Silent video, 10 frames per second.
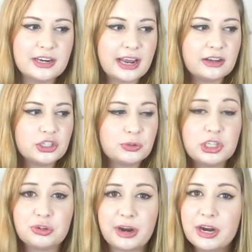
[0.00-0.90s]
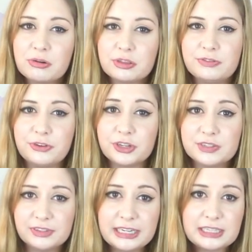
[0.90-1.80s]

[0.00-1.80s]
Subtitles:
out to Australia on the first fleet.